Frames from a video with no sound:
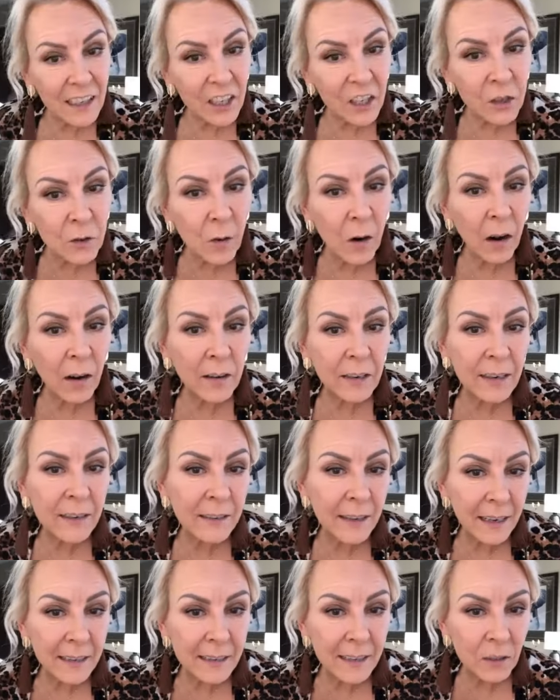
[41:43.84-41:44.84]
you are
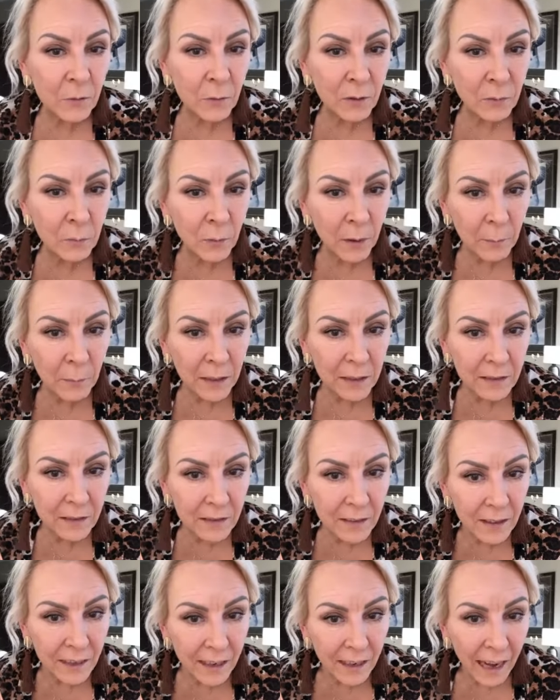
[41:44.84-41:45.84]
connecting with
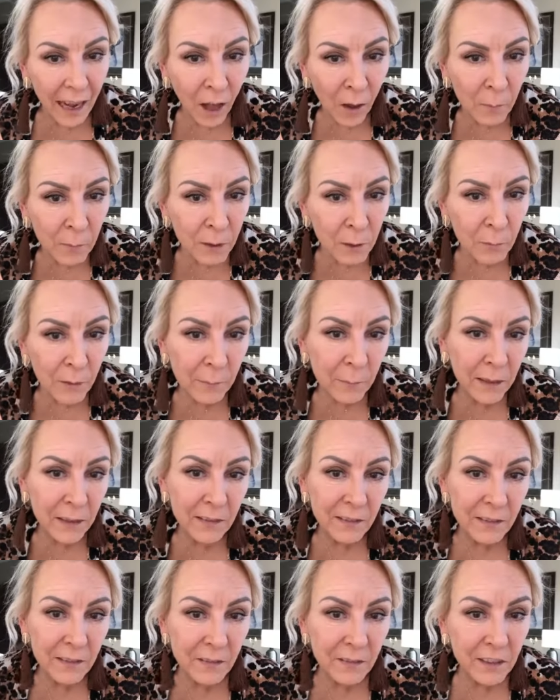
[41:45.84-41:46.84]
women, helping
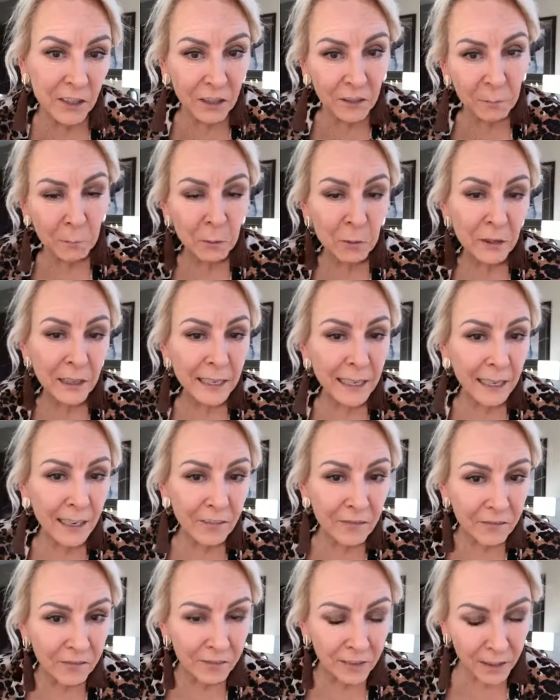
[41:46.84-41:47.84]
women look
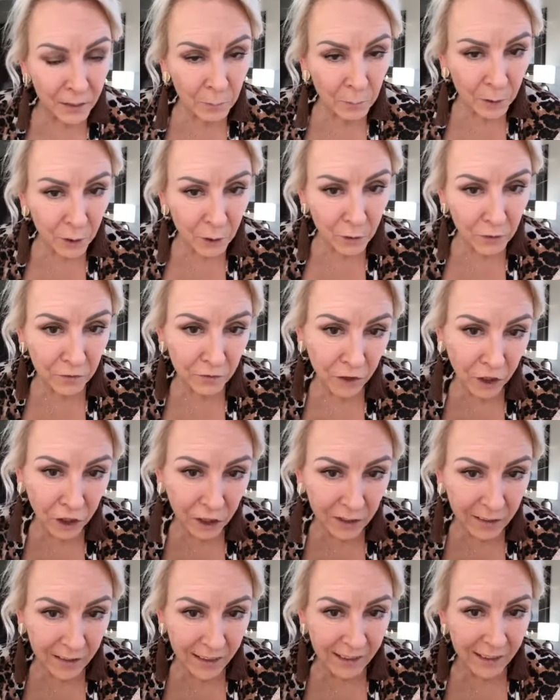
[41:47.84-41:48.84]
pretty, feel
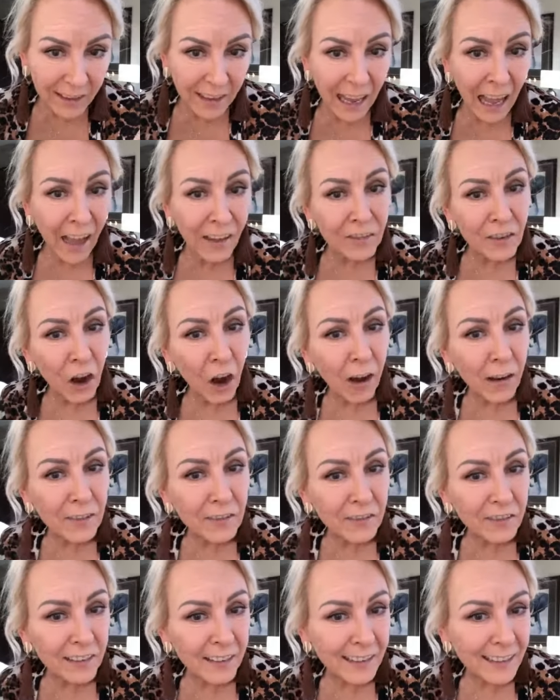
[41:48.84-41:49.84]
beautiful, have
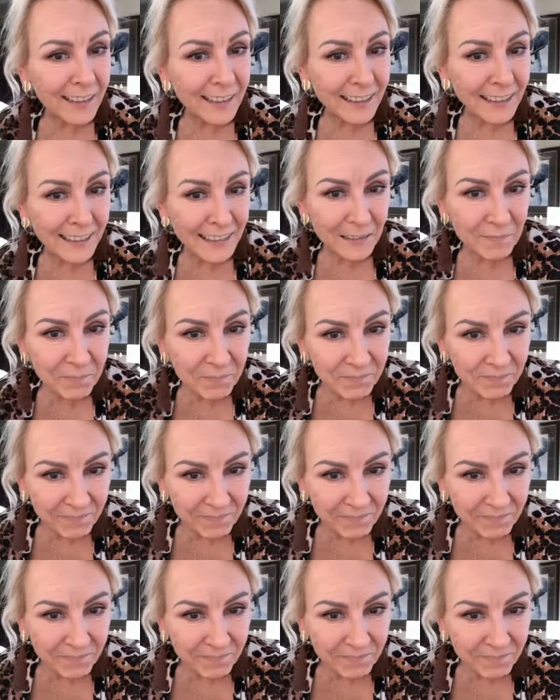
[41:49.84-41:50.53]
confidence.